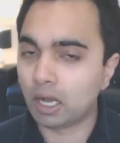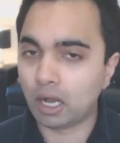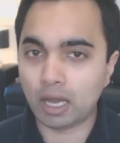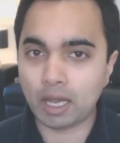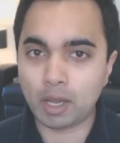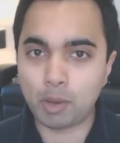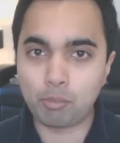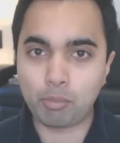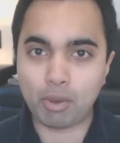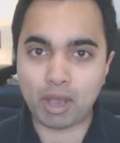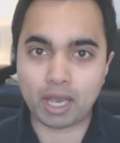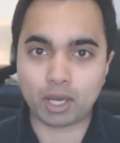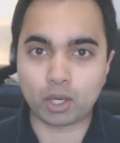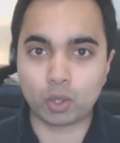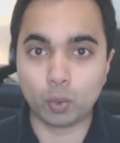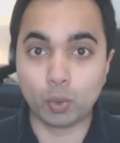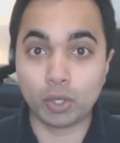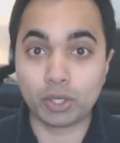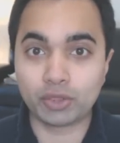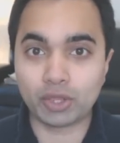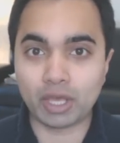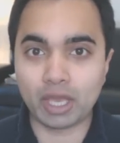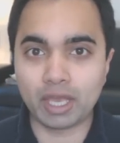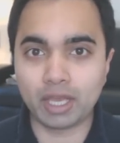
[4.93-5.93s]
I am back
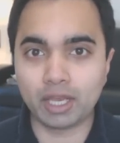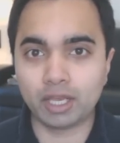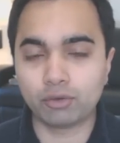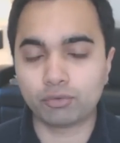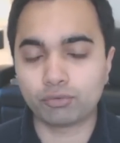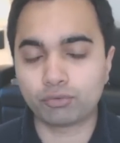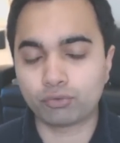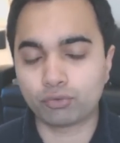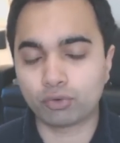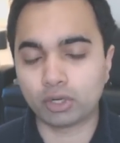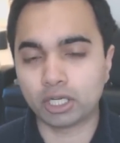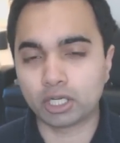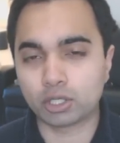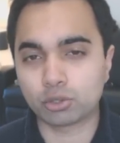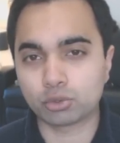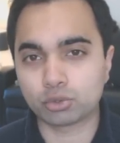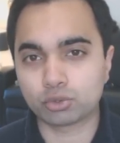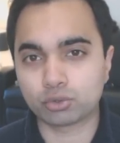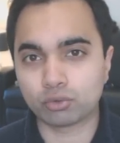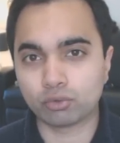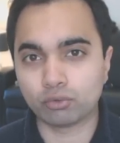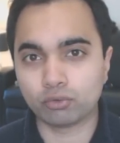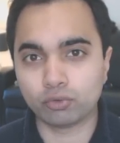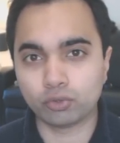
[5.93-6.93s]
with a
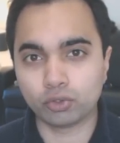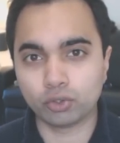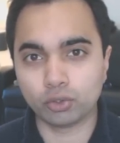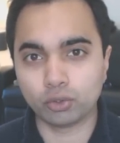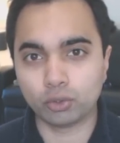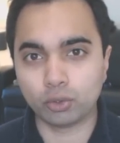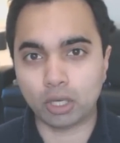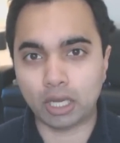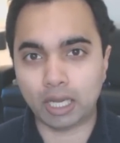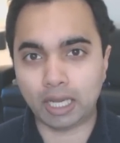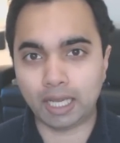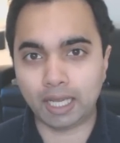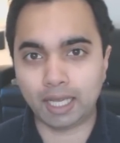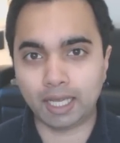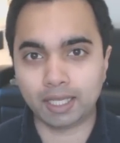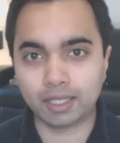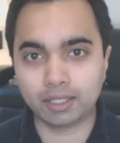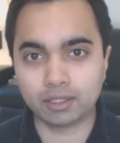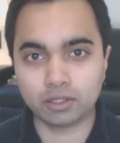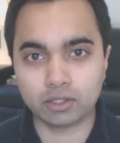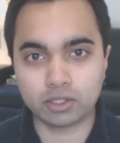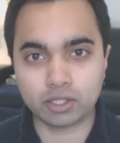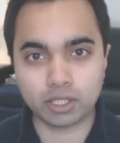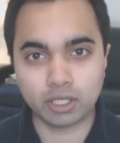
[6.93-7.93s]
fragrance review
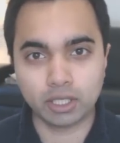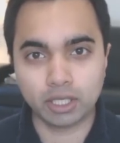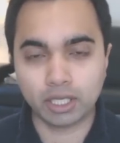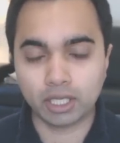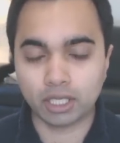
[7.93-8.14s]
and